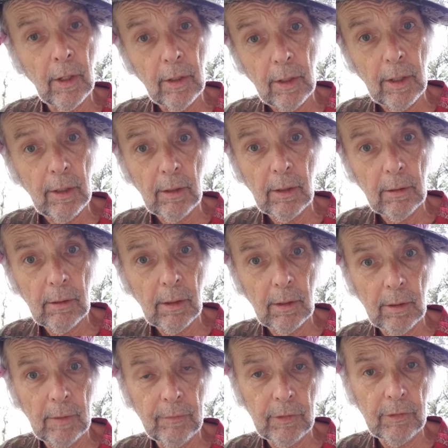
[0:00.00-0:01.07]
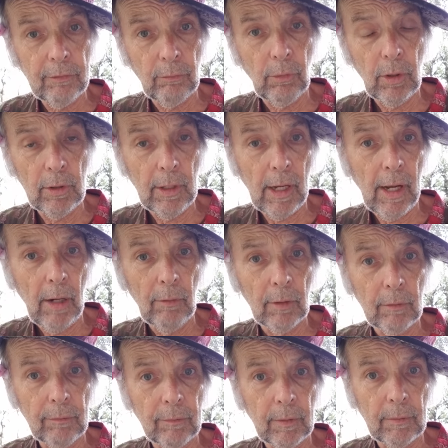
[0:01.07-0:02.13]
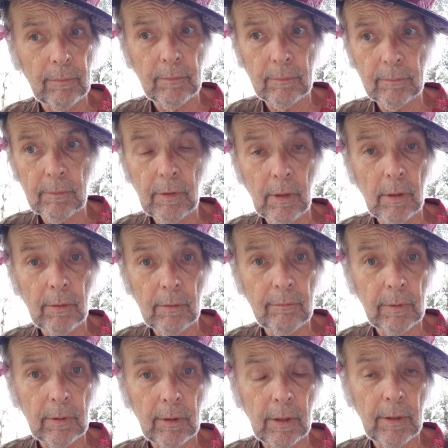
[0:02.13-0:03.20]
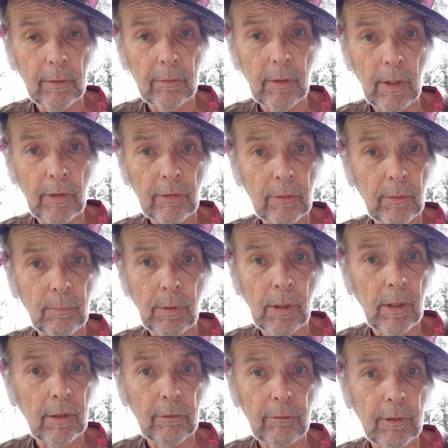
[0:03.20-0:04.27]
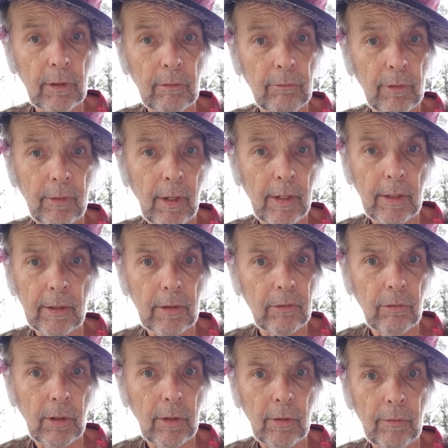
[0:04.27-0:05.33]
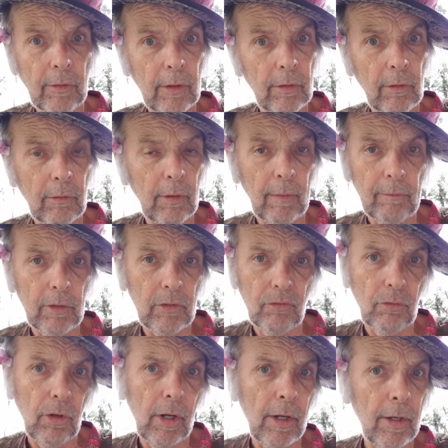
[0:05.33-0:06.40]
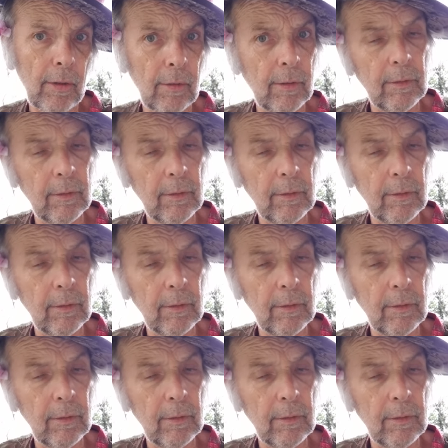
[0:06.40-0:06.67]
And I live just 1 hour from, the Volcano National Park, riddled with hiking trails. I know every trail.